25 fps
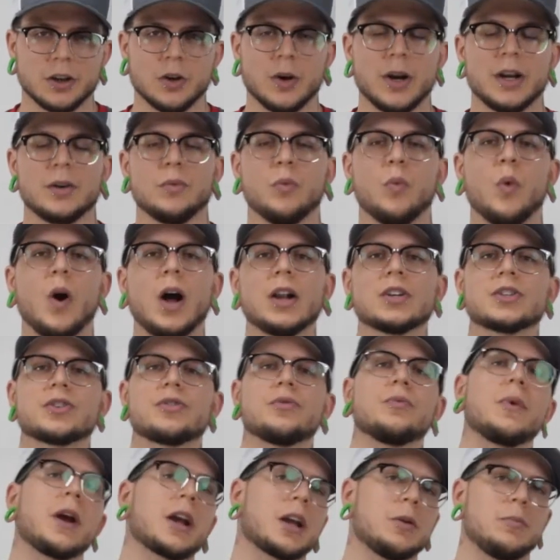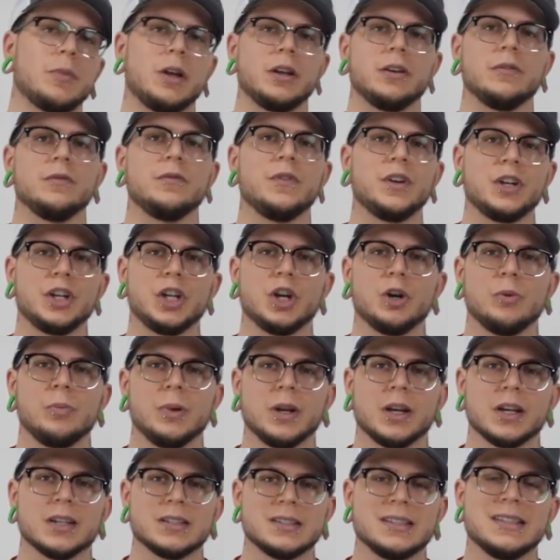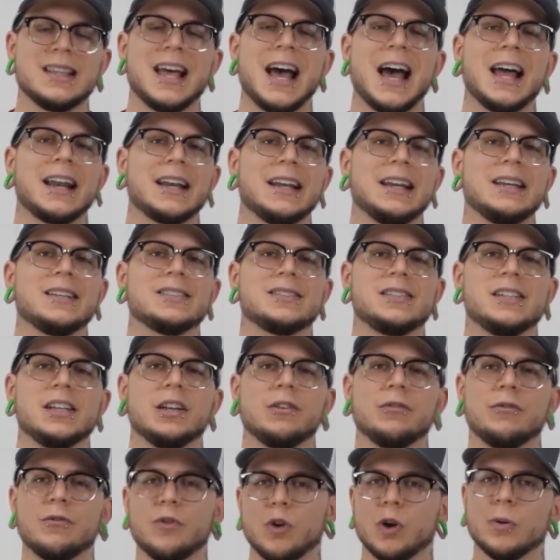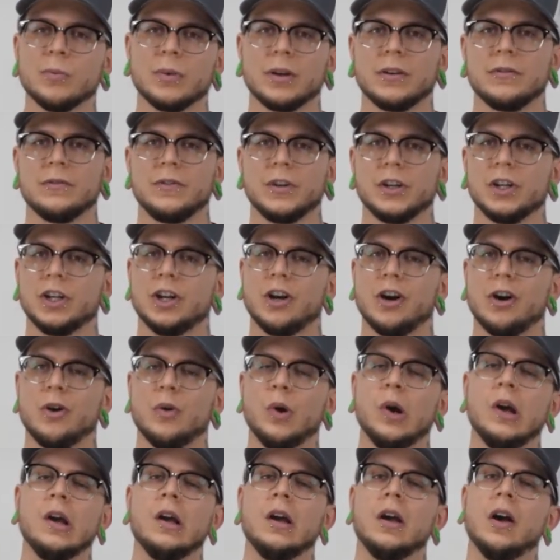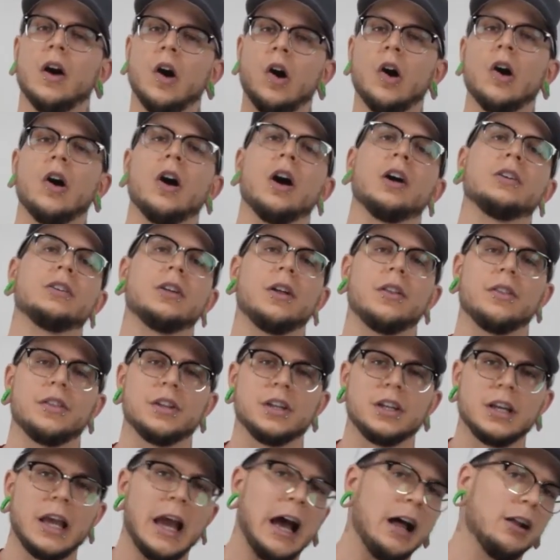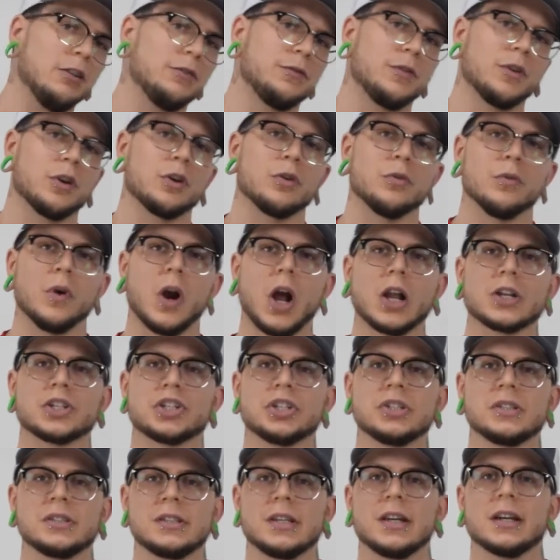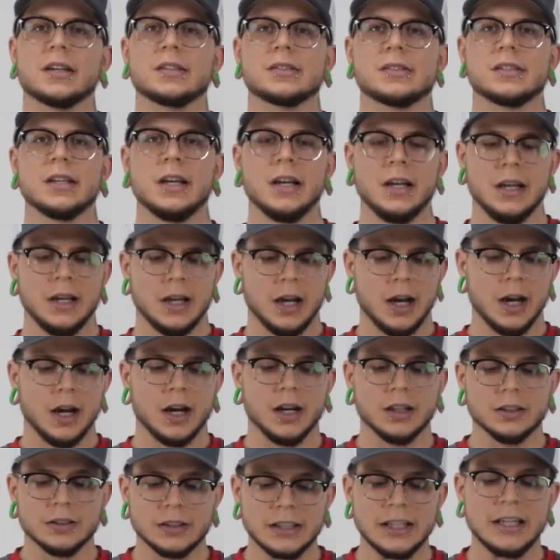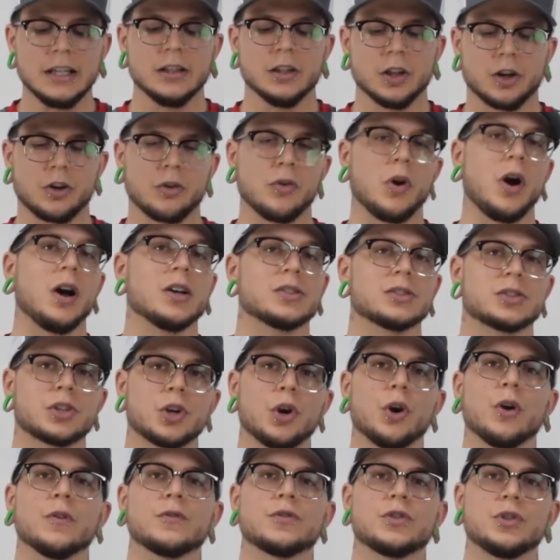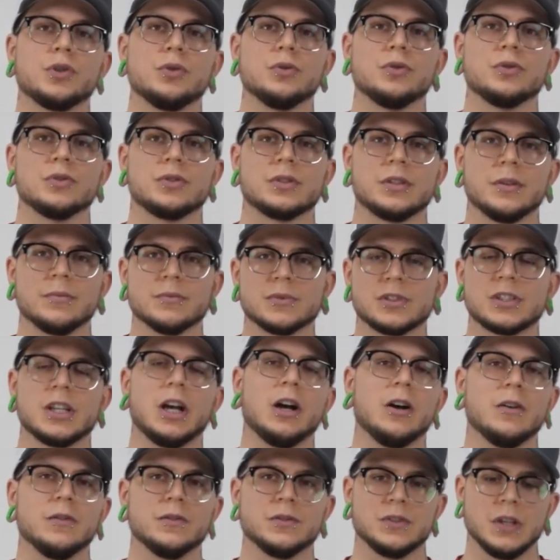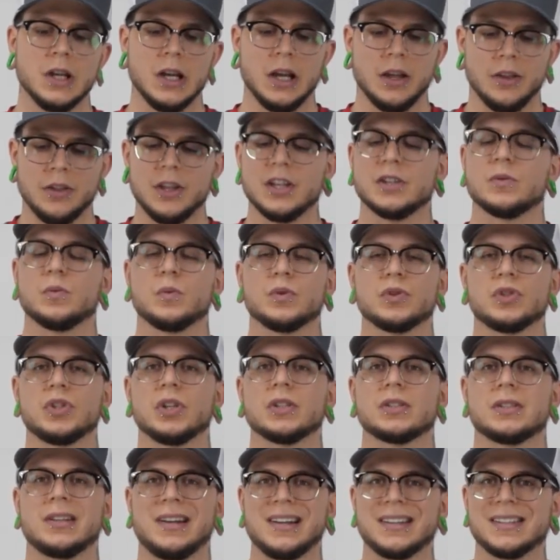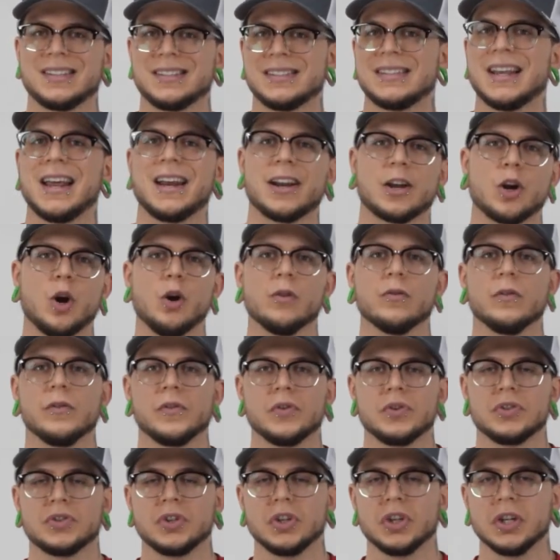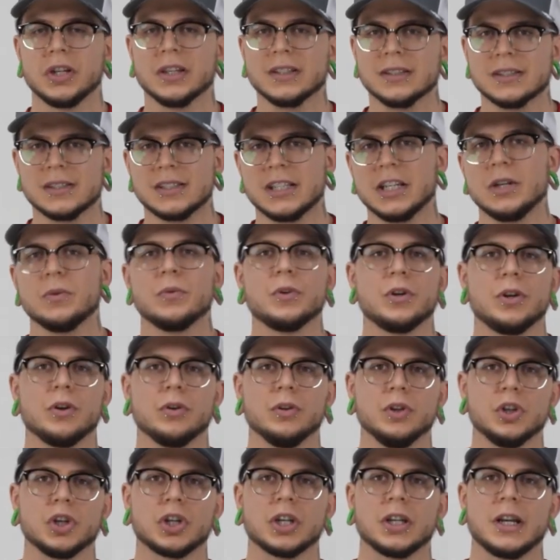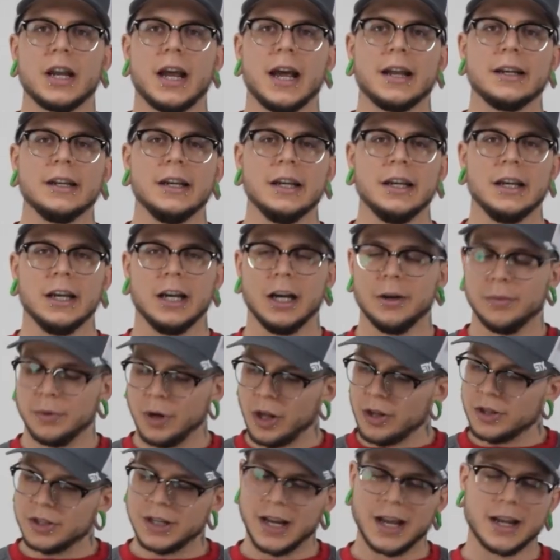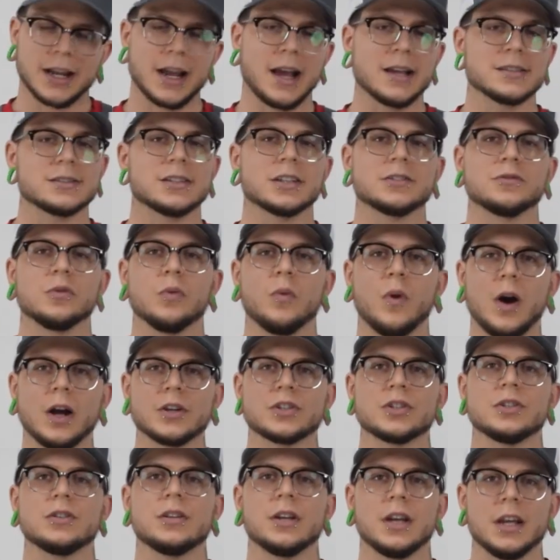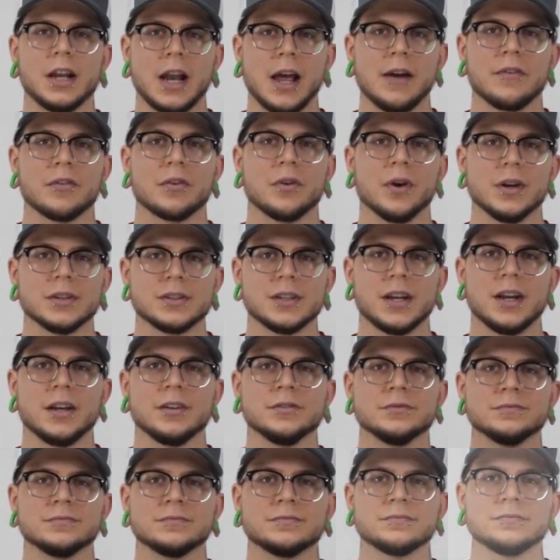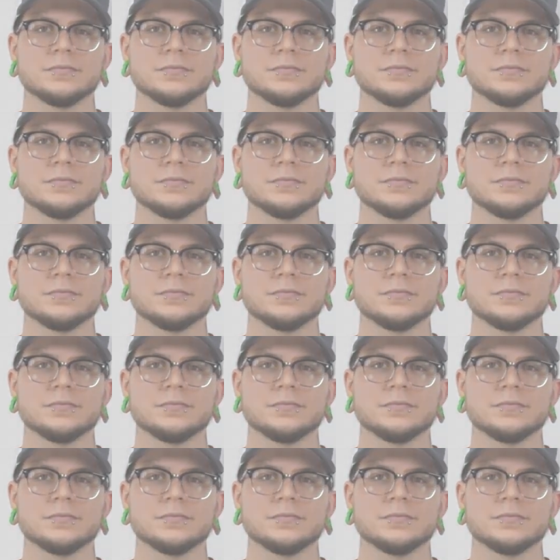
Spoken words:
go ahead and watch the recommended video, because that is the informative video on the Alpha Huarache 6 Elite Lacrosse Turf Shoes themselves. This was just an aesthetic overview so you could see what you're looking at. But other than that, guys, thanks for watching and have a great day.